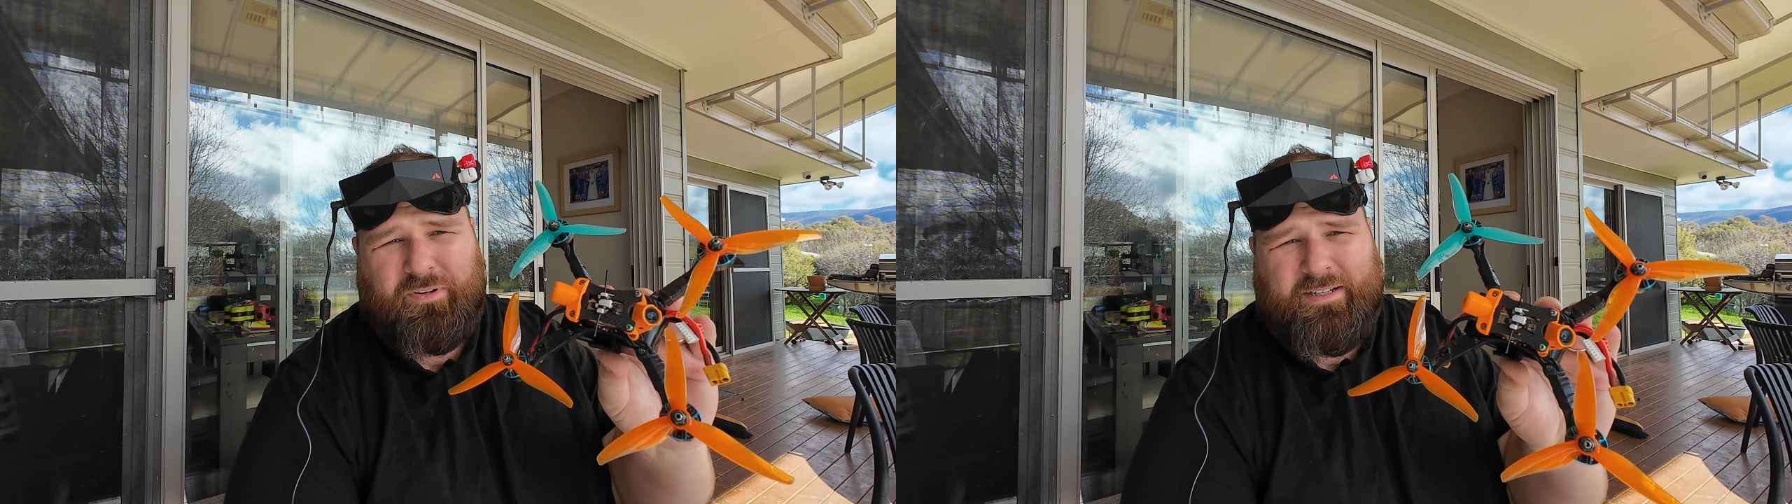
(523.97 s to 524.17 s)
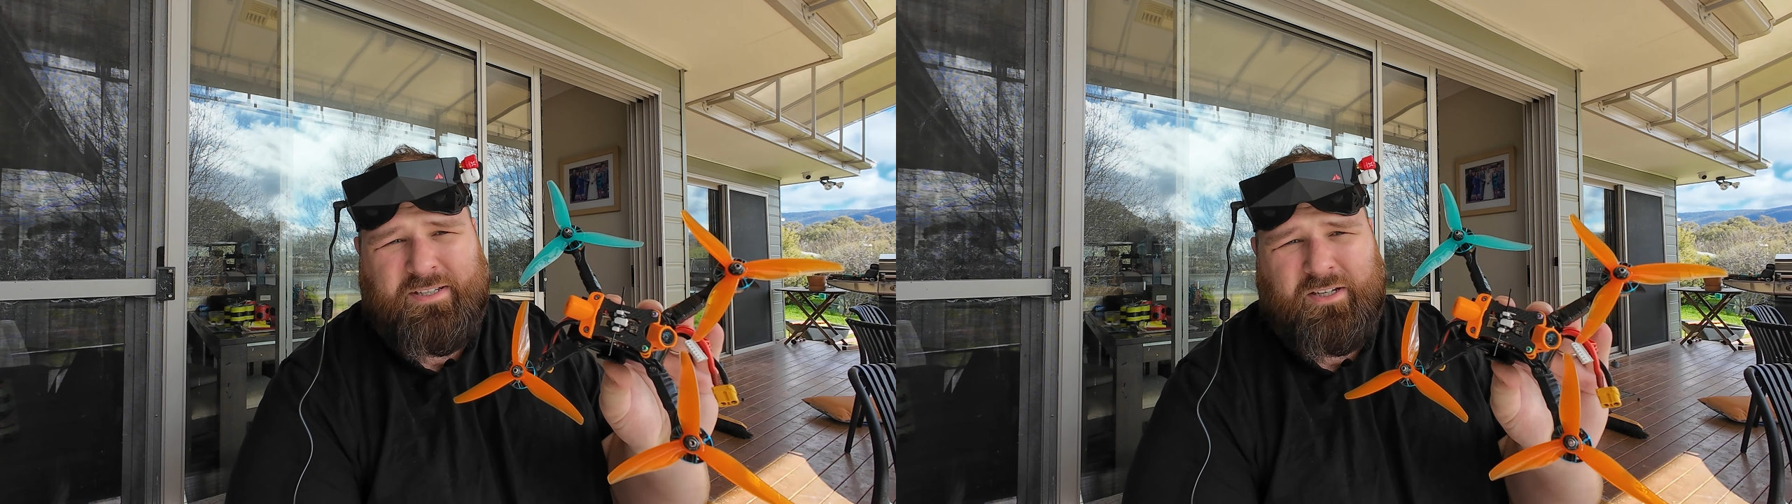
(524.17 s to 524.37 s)

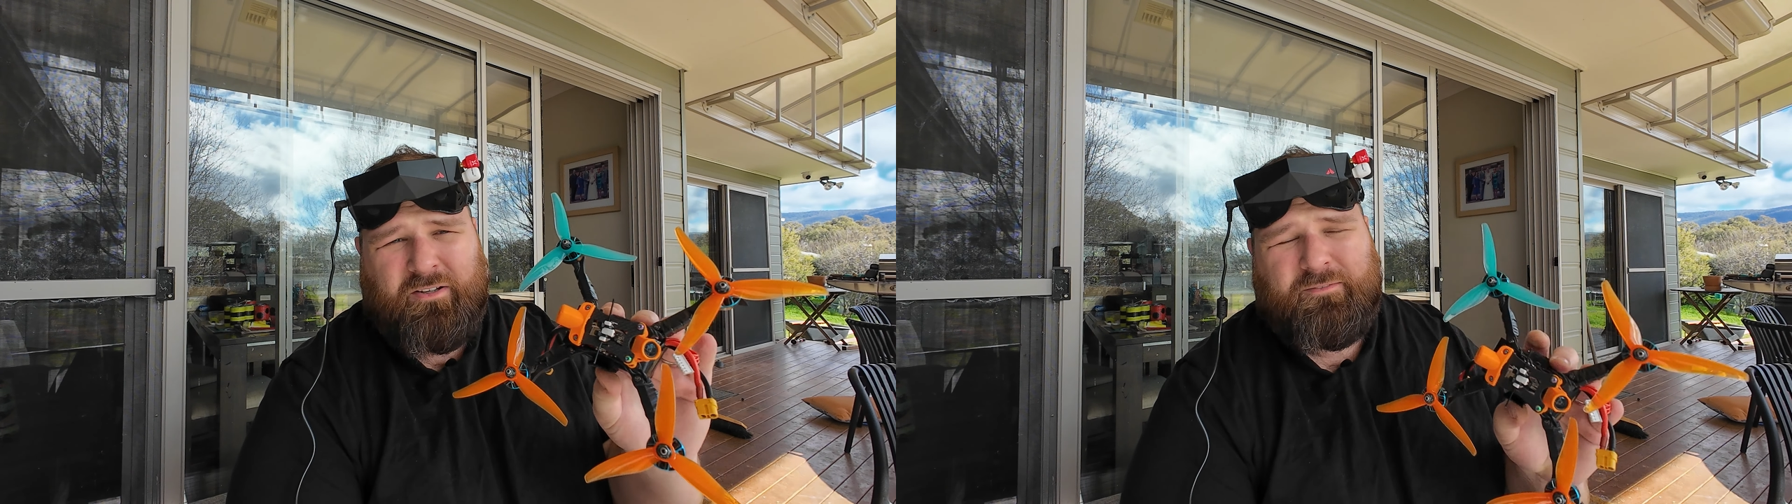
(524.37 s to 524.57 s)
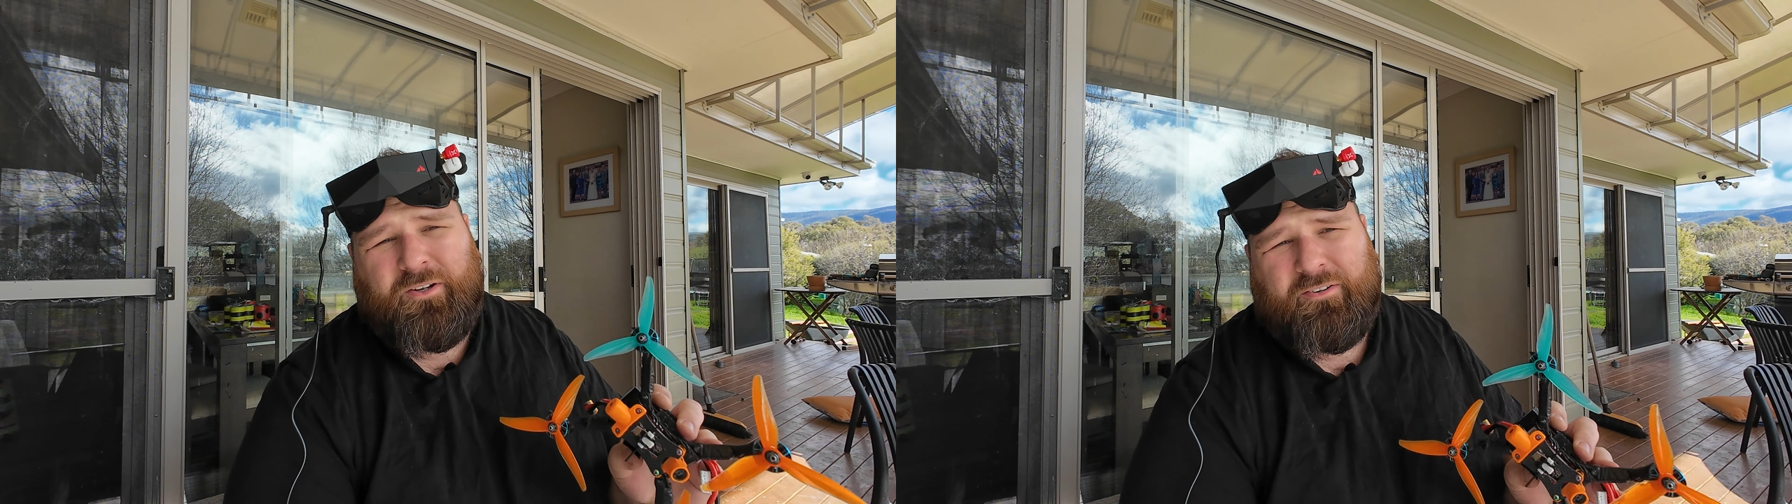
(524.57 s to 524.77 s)
racing
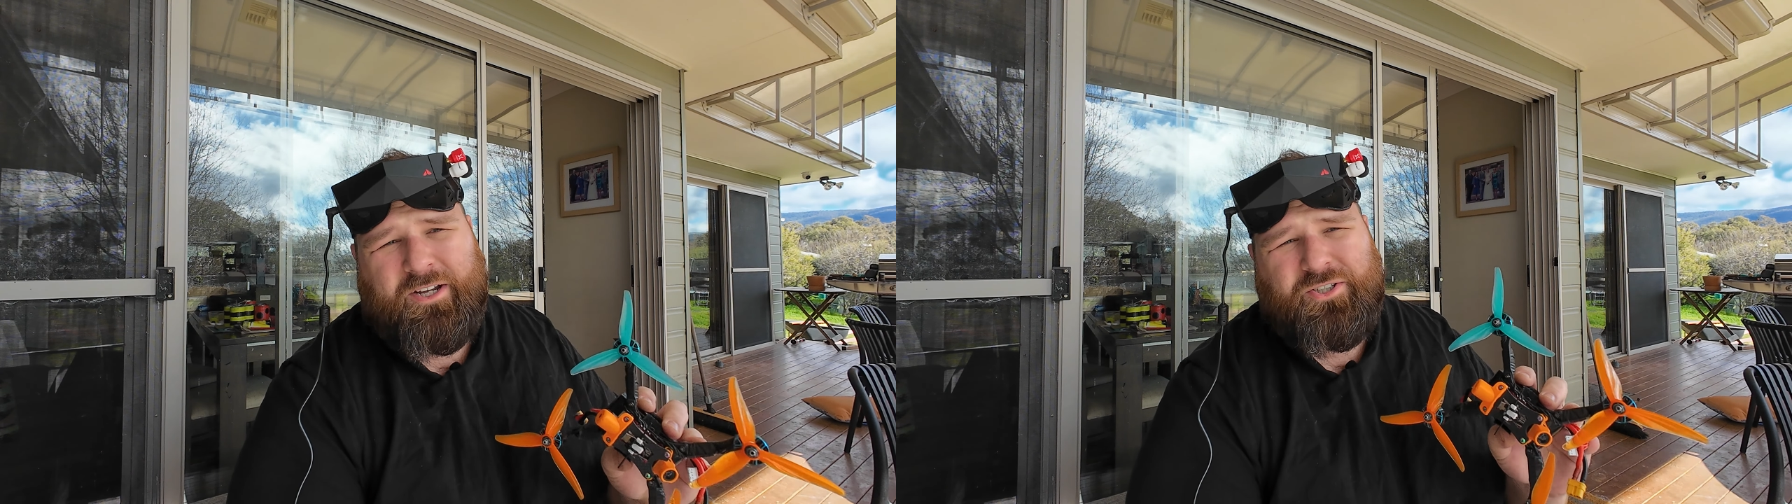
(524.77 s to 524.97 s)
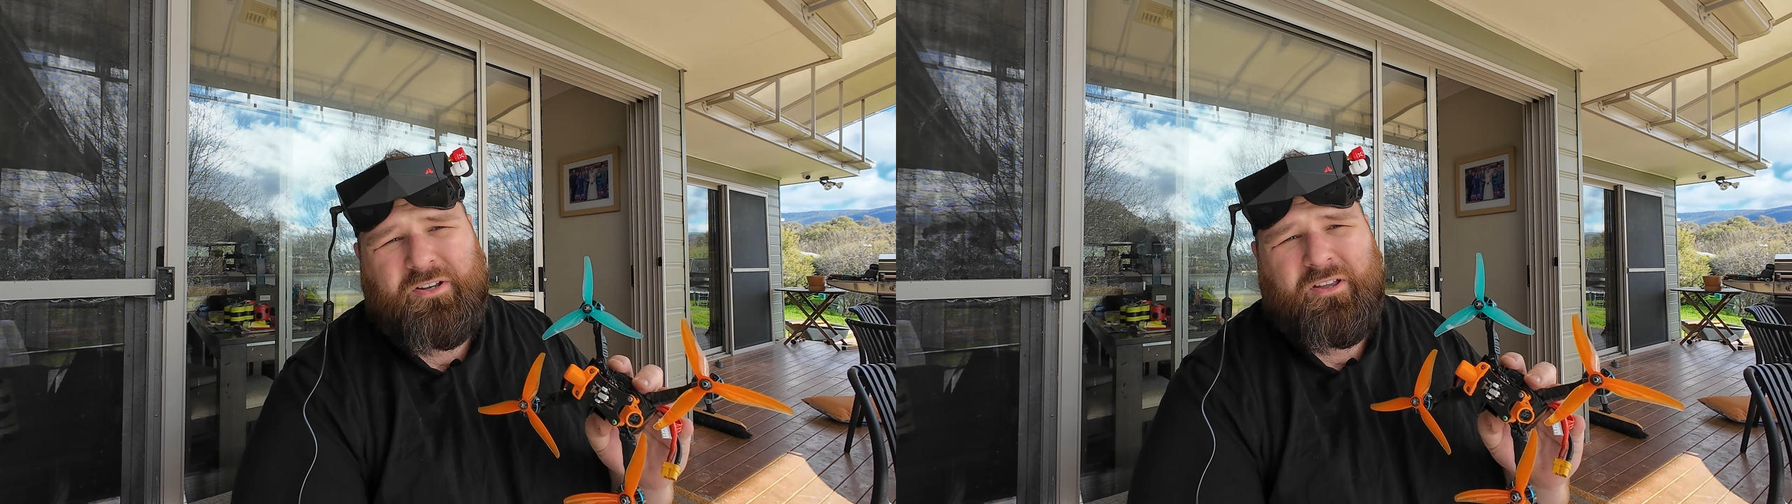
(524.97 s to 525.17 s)

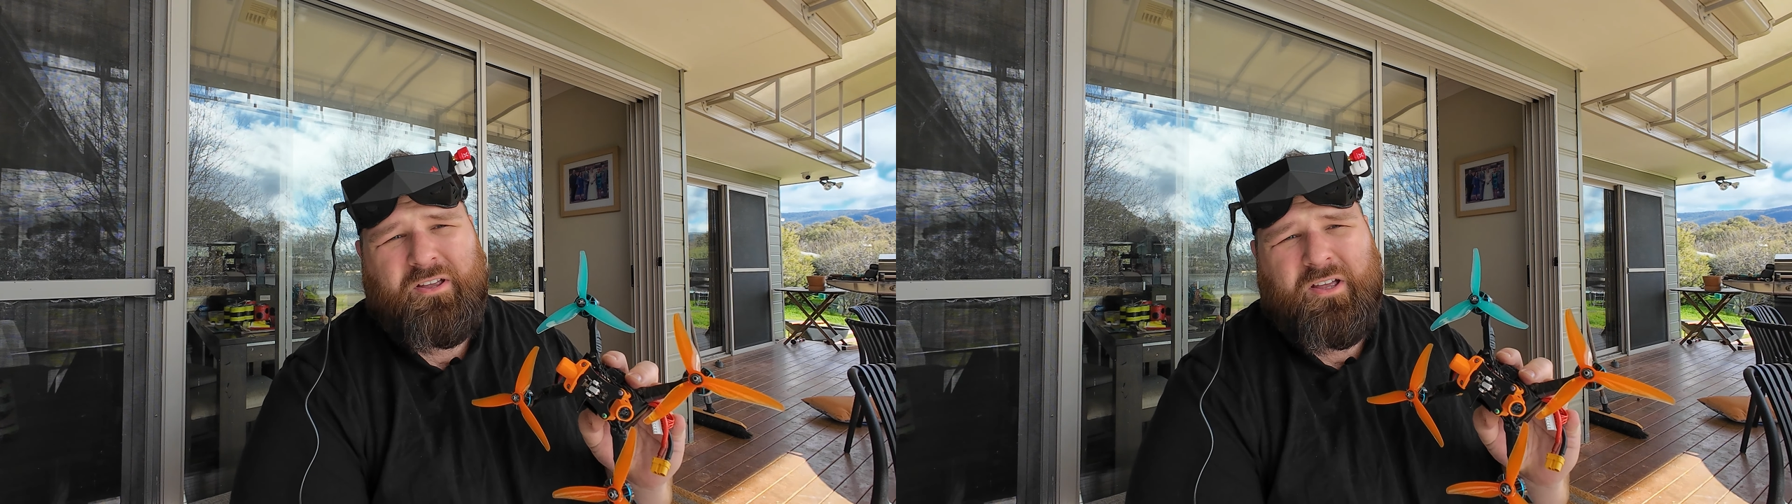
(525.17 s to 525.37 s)
configuration.